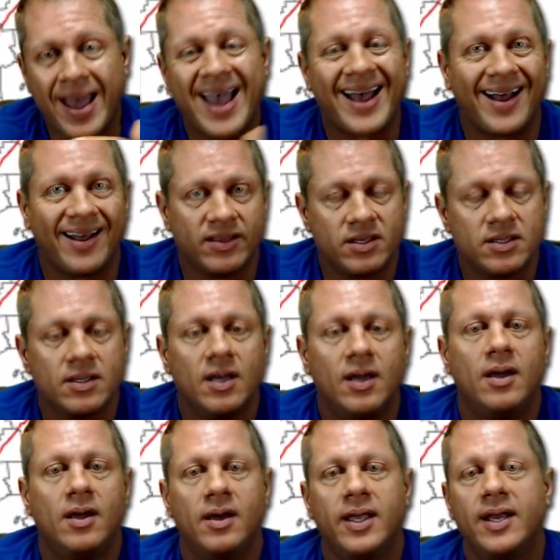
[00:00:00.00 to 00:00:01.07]
paths.
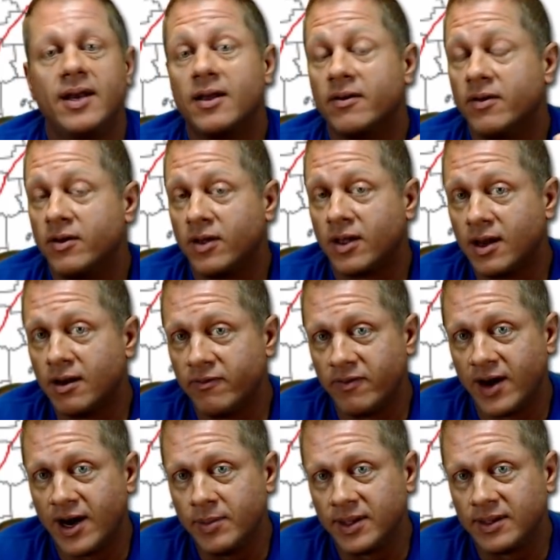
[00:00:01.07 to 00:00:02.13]
In an
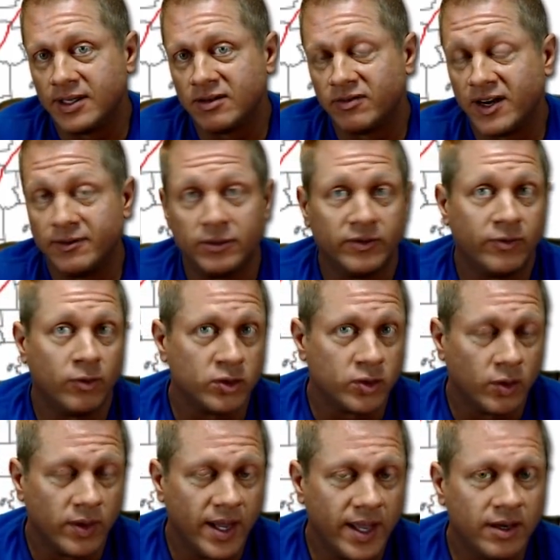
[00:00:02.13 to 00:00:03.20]
environment that's favorable
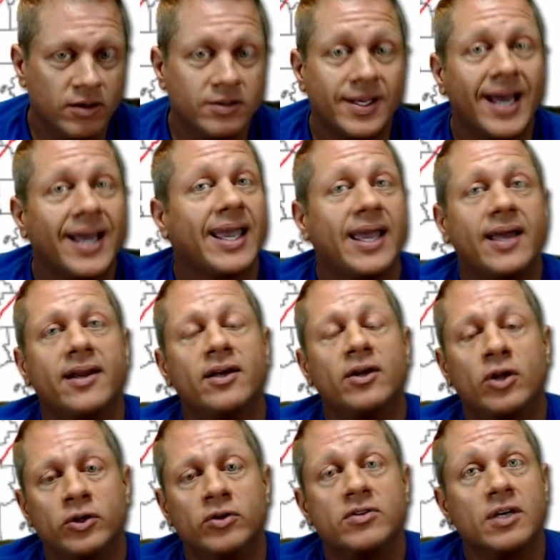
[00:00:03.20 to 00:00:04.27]
for tornadoes, that can
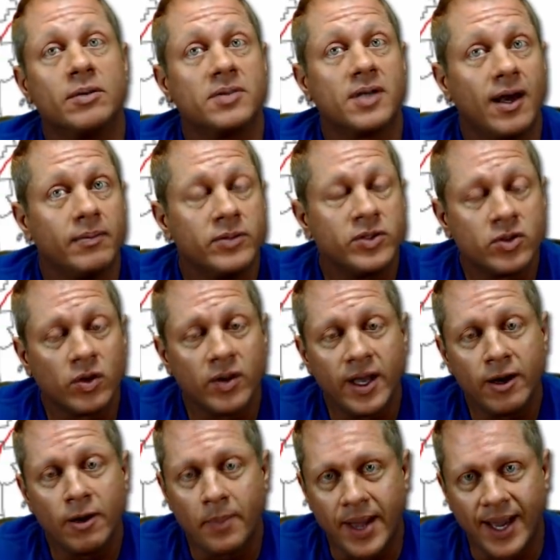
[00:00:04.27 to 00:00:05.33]
include sometimes
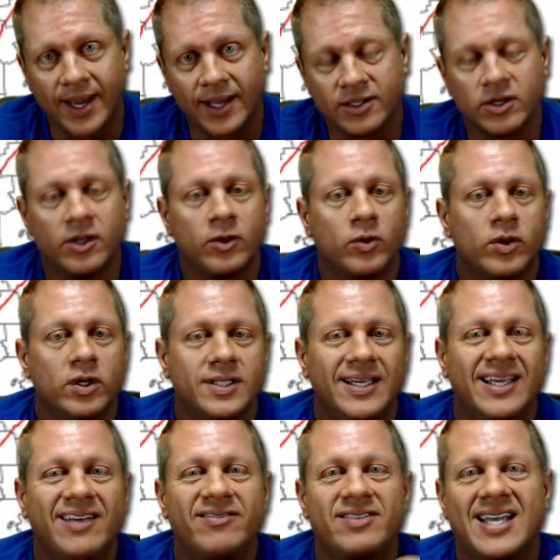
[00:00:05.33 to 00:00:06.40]
tornado paths. In other
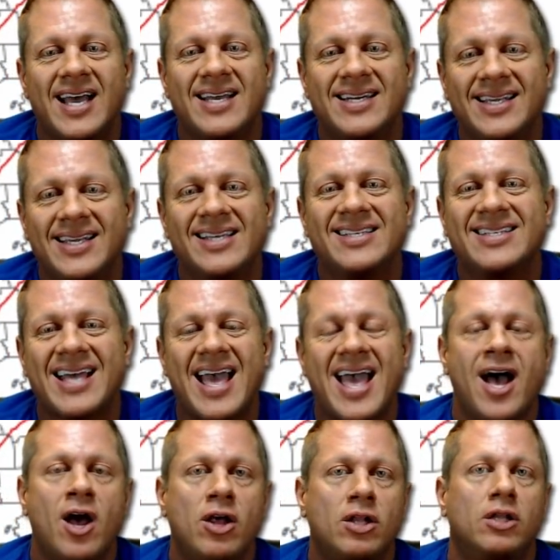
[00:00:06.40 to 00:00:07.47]
words, it gives the idea as to
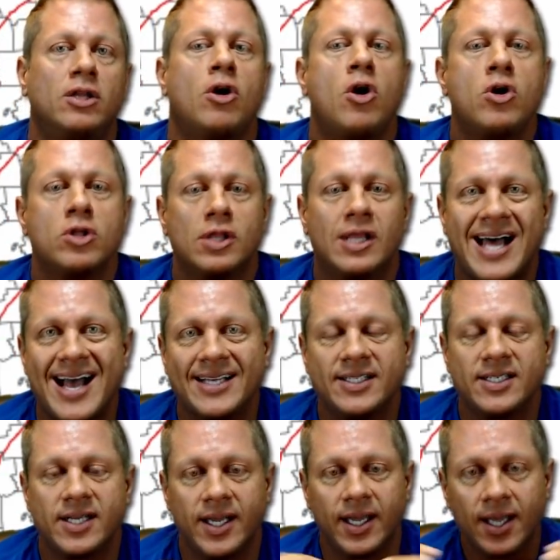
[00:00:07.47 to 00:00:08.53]
how
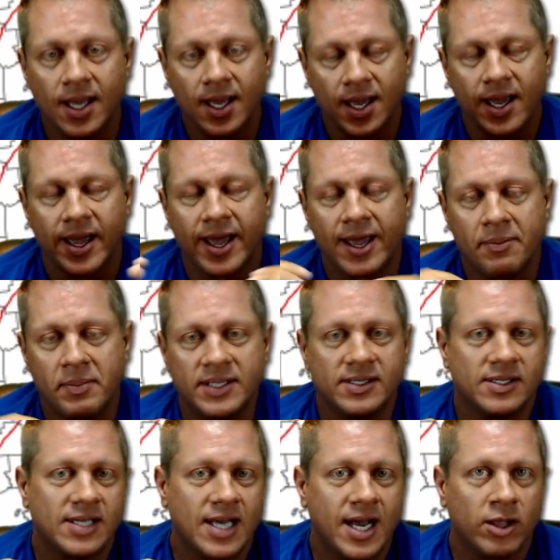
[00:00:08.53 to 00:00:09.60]
long-lasting a
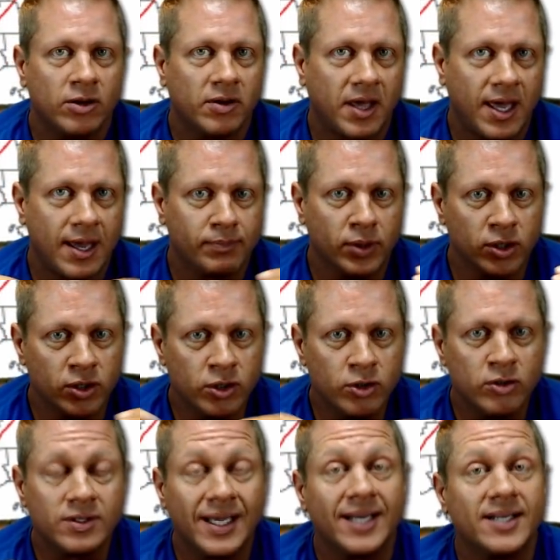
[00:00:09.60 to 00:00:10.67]
mesocyclone can
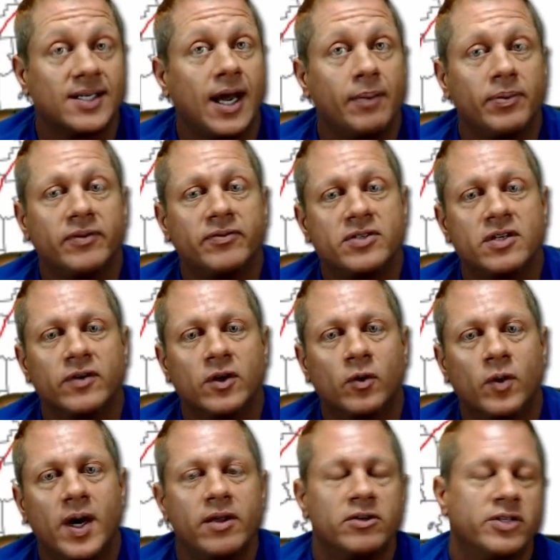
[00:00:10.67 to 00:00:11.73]
produce that type of
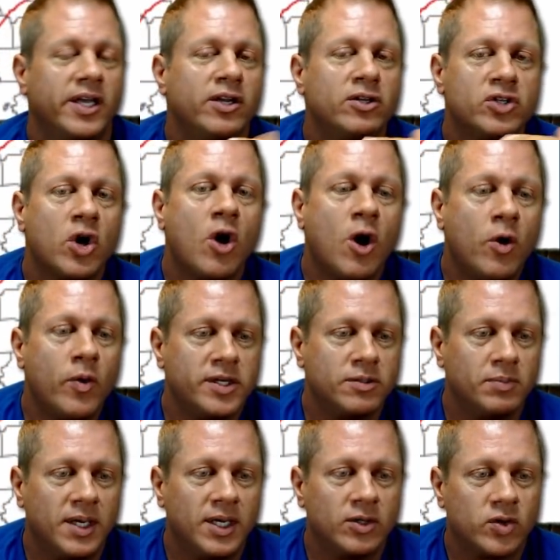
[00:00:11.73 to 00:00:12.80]
severe weather. So it doesn't
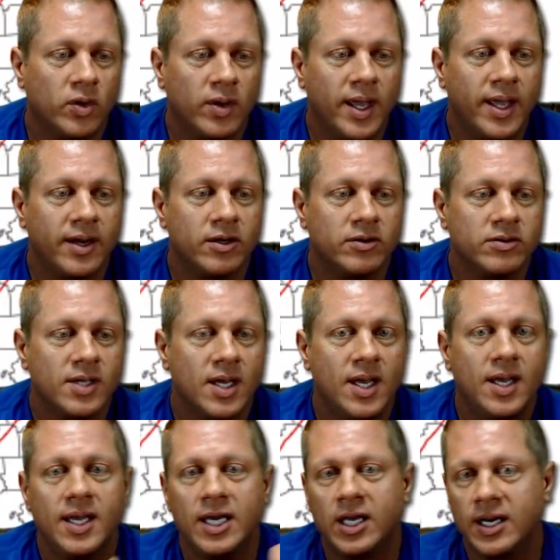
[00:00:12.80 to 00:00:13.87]
always mean tornadoes.
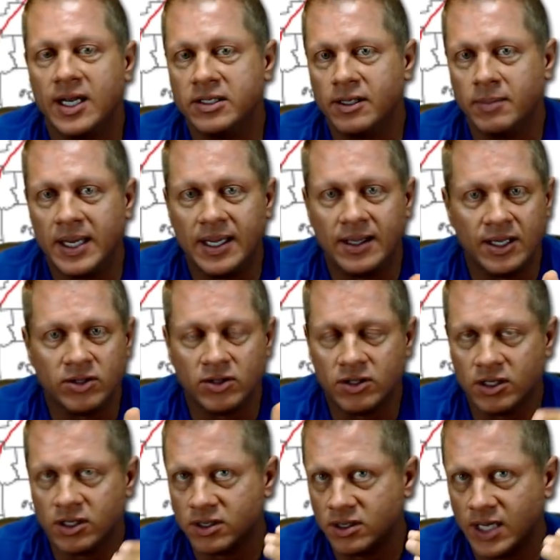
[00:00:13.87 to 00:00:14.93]
It could easily mean these
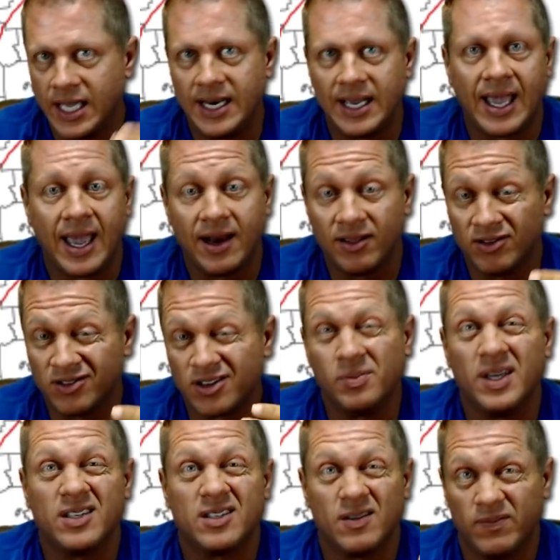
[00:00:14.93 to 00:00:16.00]
are just indicating there's
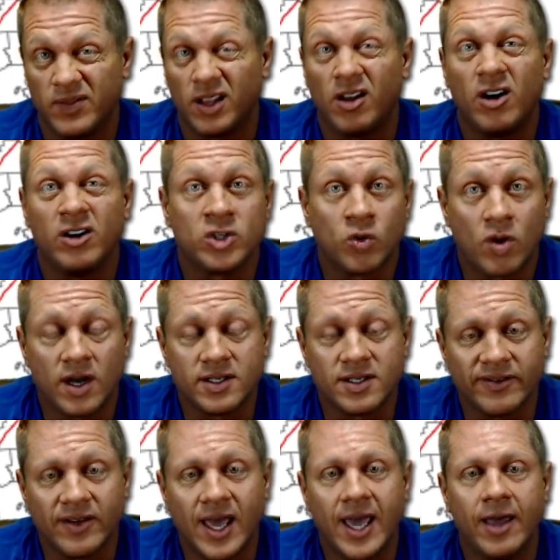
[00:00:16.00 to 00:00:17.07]
going to be some large
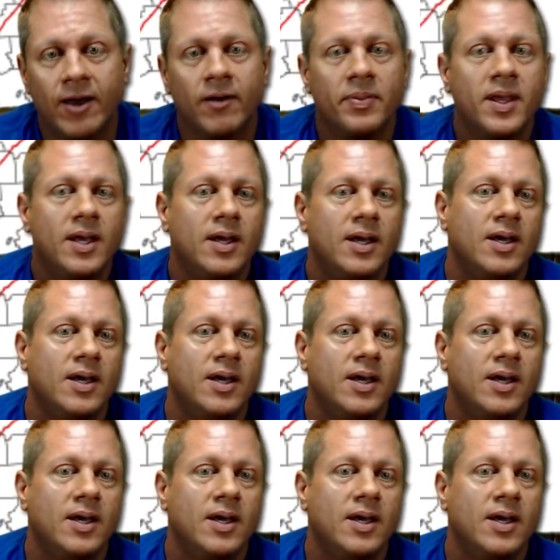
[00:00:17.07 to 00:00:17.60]
swaths of hail.